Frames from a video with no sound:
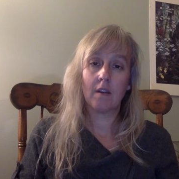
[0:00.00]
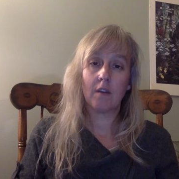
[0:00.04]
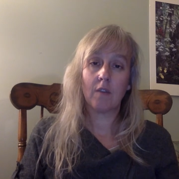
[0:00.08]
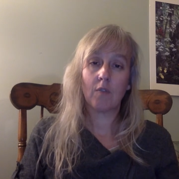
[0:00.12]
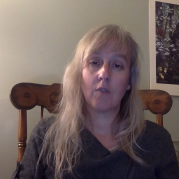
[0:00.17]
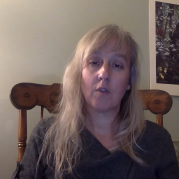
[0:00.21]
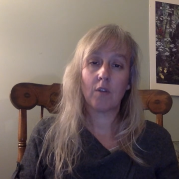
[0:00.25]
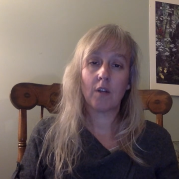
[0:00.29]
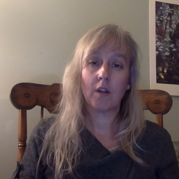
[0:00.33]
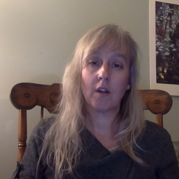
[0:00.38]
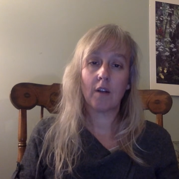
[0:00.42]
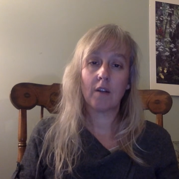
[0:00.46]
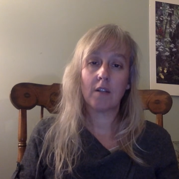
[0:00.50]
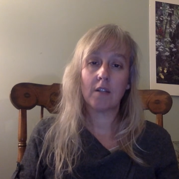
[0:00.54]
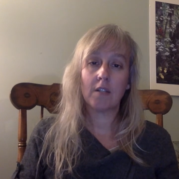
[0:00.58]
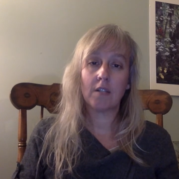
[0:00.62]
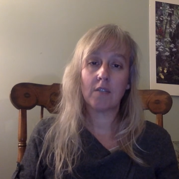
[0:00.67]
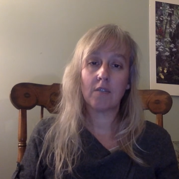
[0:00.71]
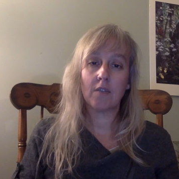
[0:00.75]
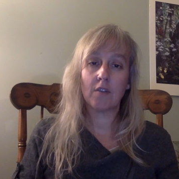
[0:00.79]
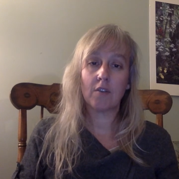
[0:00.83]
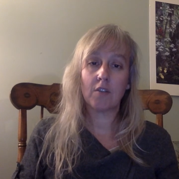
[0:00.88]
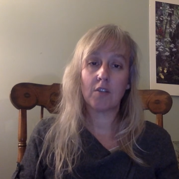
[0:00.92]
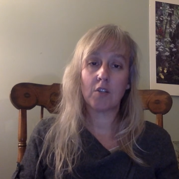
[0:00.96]
Regardless
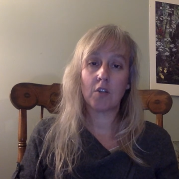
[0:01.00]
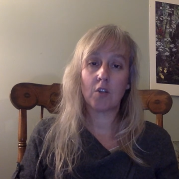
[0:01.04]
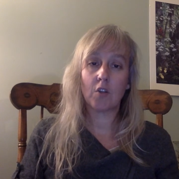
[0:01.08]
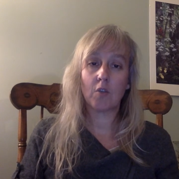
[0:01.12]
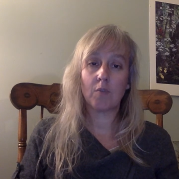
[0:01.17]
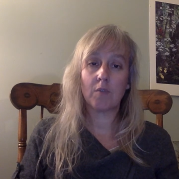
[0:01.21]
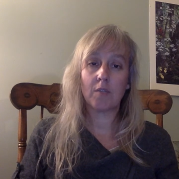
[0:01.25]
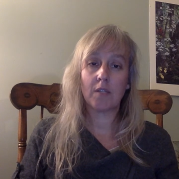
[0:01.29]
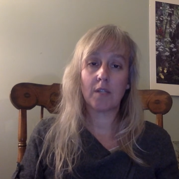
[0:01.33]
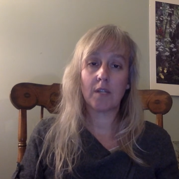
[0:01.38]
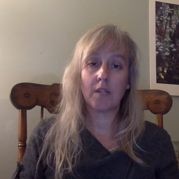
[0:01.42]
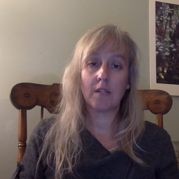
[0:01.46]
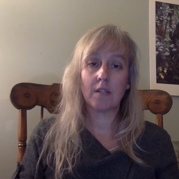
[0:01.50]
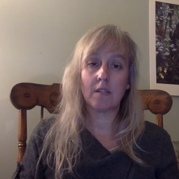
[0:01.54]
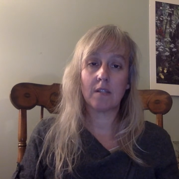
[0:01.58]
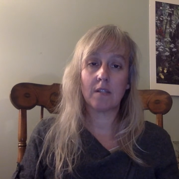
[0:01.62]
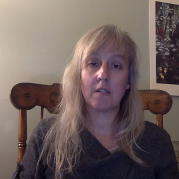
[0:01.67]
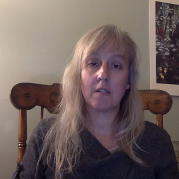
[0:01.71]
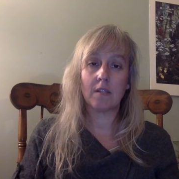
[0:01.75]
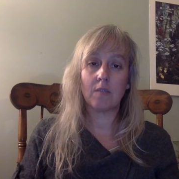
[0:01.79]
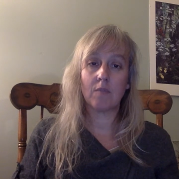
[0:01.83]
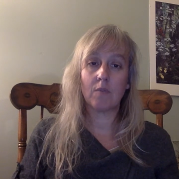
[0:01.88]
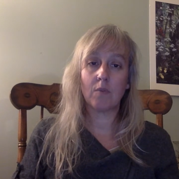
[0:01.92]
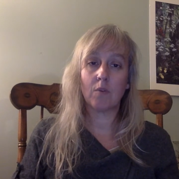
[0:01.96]
of our
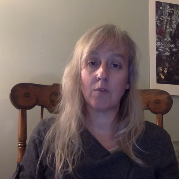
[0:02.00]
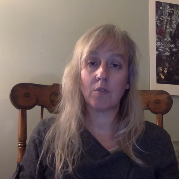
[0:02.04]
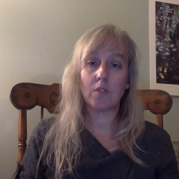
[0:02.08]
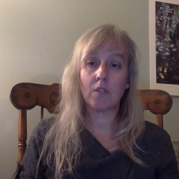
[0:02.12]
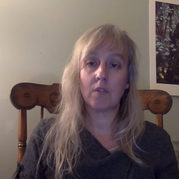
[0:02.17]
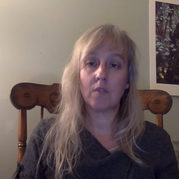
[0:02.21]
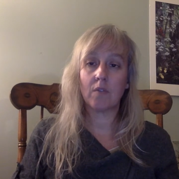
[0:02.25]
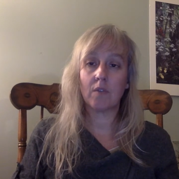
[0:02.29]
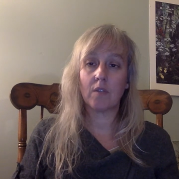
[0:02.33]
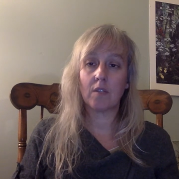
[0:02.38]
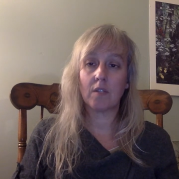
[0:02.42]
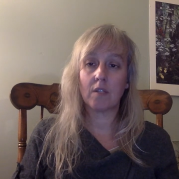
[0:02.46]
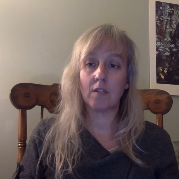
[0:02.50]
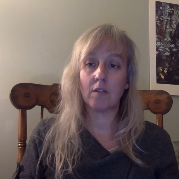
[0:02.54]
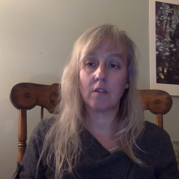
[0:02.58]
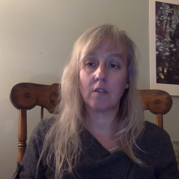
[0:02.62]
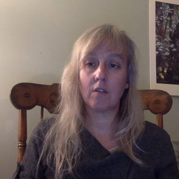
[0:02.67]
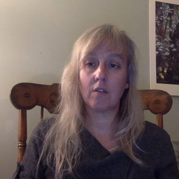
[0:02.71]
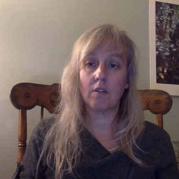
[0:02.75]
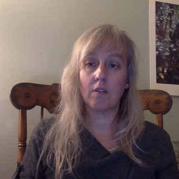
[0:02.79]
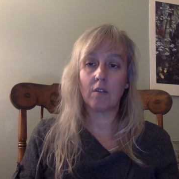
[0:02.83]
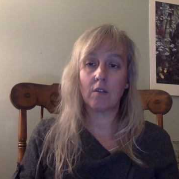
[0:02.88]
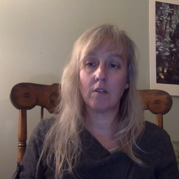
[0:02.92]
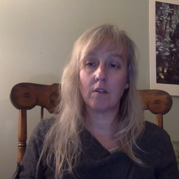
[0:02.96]
circumstances, most of us
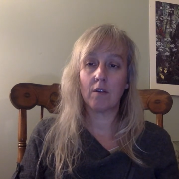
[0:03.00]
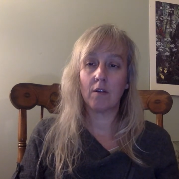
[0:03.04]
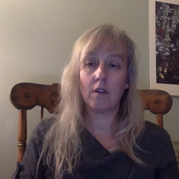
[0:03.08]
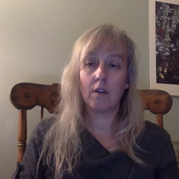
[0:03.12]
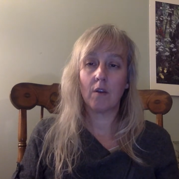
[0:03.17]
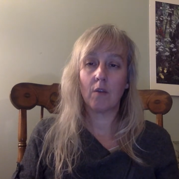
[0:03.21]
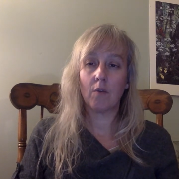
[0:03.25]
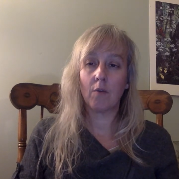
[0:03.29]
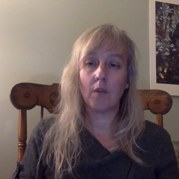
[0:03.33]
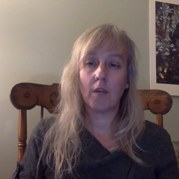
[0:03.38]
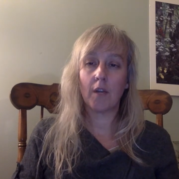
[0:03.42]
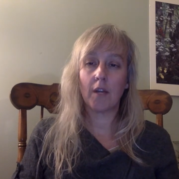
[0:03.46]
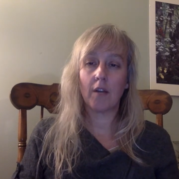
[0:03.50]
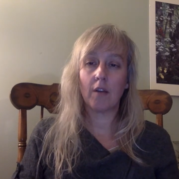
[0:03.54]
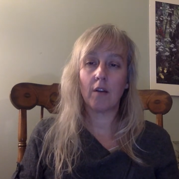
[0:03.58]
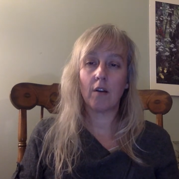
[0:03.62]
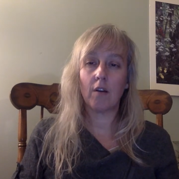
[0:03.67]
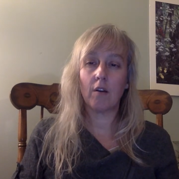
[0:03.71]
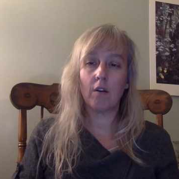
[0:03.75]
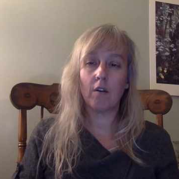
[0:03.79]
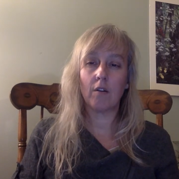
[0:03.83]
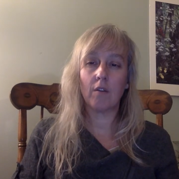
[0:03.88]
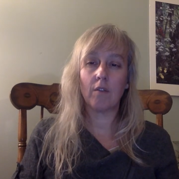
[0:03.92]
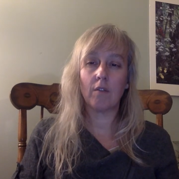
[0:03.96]
learn what I
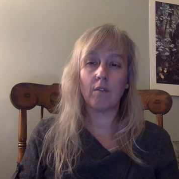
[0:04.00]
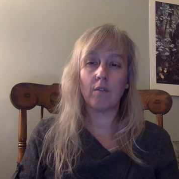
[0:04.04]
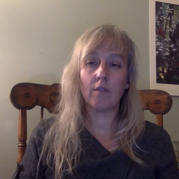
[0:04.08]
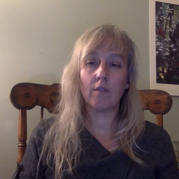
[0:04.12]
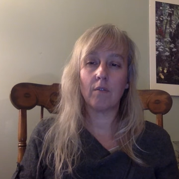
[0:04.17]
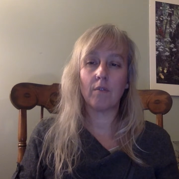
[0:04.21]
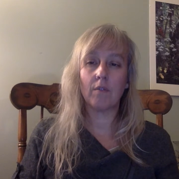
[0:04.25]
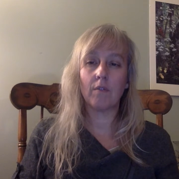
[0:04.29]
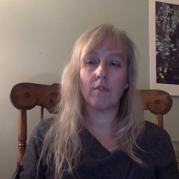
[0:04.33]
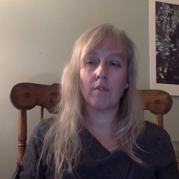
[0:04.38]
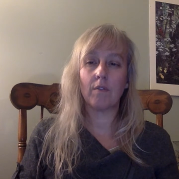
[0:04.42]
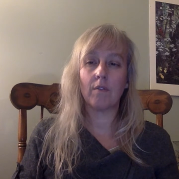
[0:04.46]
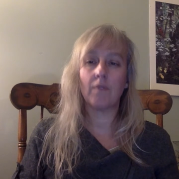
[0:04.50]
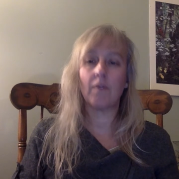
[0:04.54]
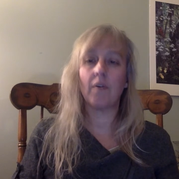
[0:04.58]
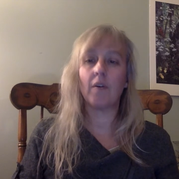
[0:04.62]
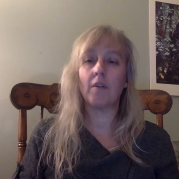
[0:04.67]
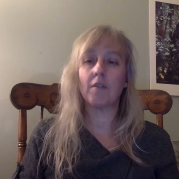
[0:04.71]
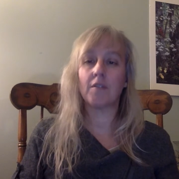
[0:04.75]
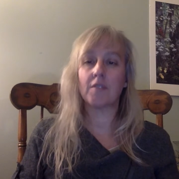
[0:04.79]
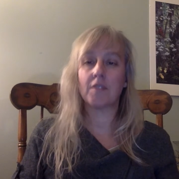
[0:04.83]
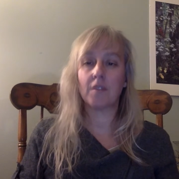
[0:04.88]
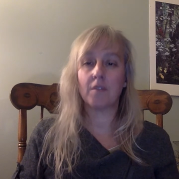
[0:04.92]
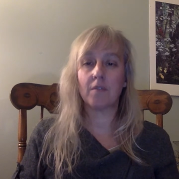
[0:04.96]
call
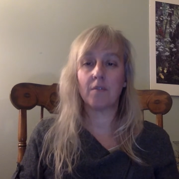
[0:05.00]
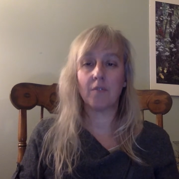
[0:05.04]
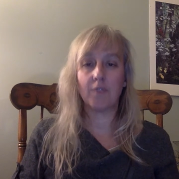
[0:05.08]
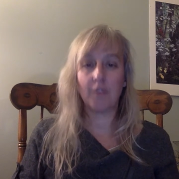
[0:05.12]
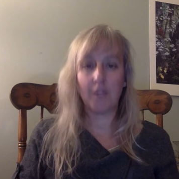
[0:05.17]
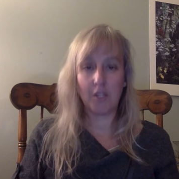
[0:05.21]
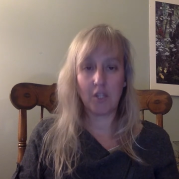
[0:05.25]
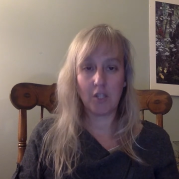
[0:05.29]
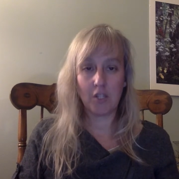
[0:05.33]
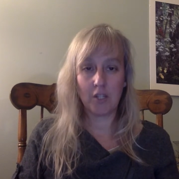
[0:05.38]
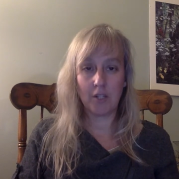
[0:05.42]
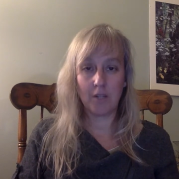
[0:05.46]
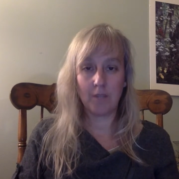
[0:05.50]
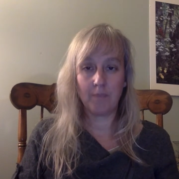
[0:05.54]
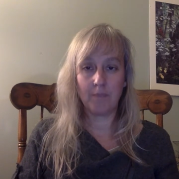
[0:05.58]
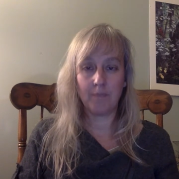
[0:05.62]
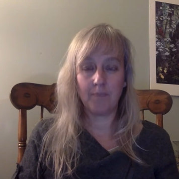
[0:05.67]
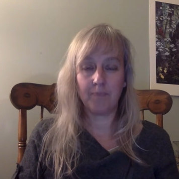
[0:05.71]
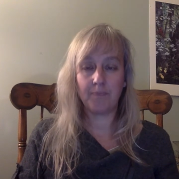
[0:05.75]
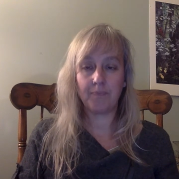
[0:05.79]
false conflation.